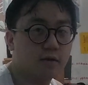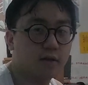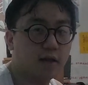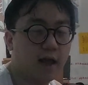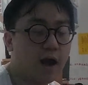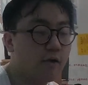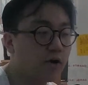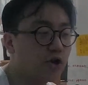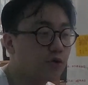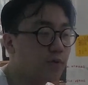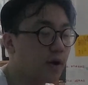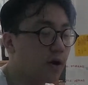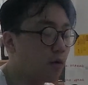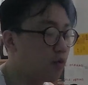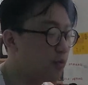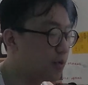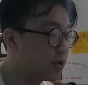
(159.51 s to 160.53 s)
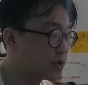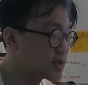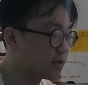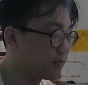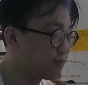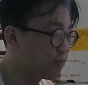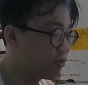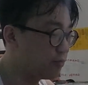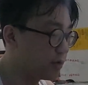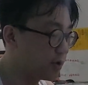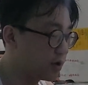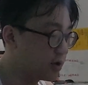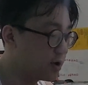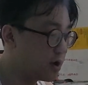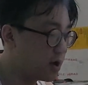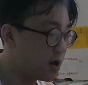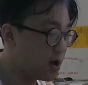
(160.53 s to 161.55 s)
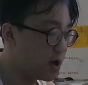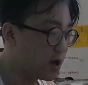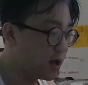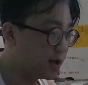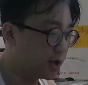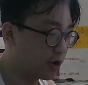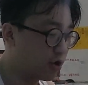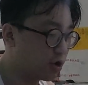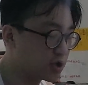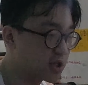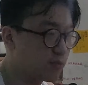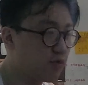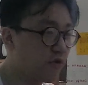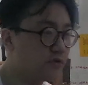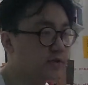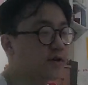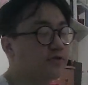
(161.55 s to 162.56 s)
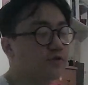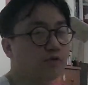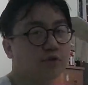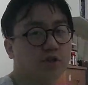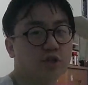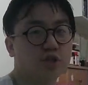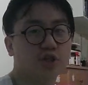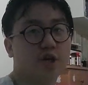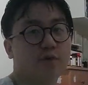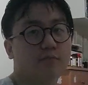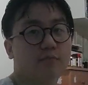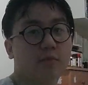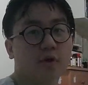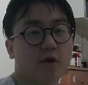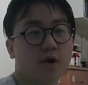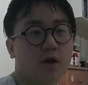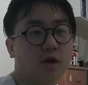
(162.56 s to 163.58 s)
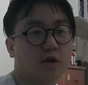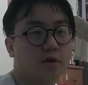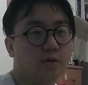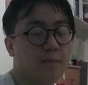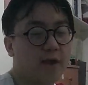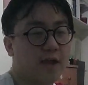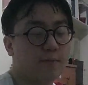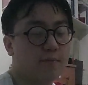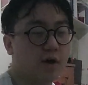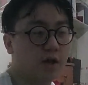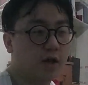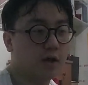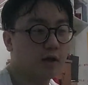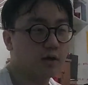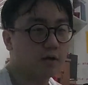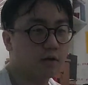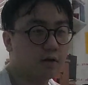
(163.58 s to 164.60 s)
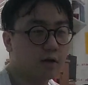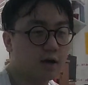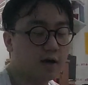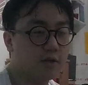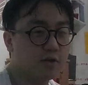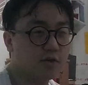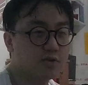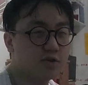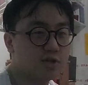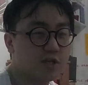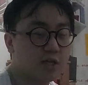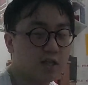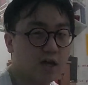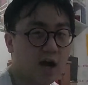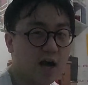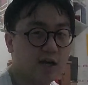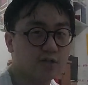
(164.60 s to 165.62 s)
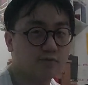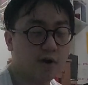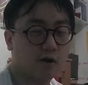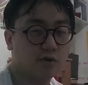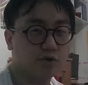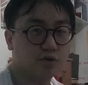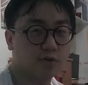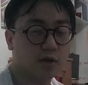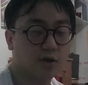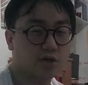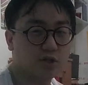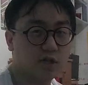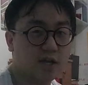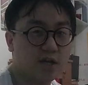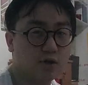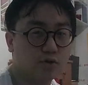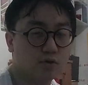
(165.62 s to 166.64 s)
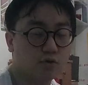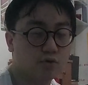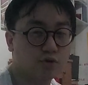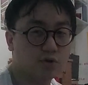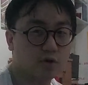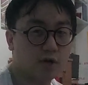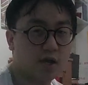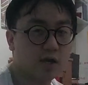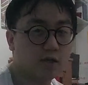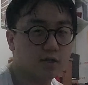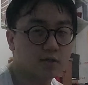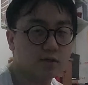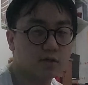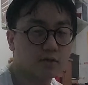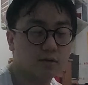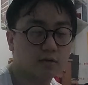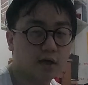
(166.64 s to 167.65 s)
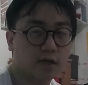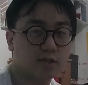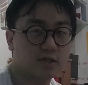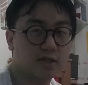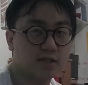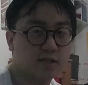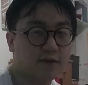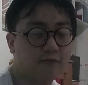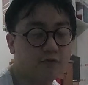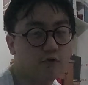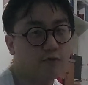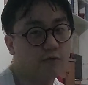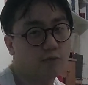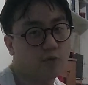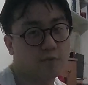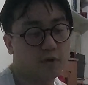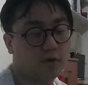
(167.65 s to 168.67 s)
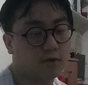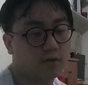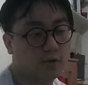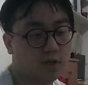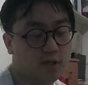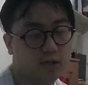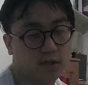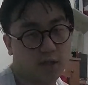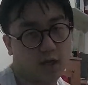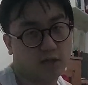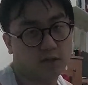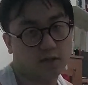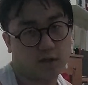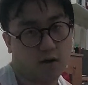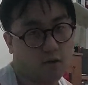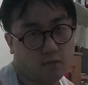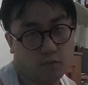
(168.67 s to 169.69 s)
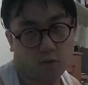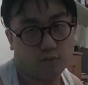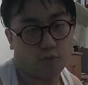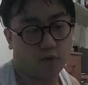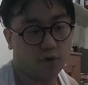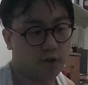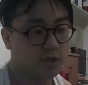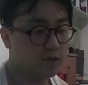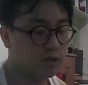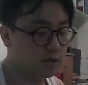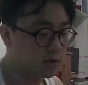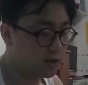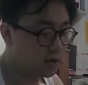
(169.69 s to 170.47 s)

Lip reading: Like, how can you be a woman on self-improvement? Like, you constantly improve yourself, going to the gym, making money, and then you just see the guys around you that are just loser geeks. It's difficult for women these days, I'll be honest.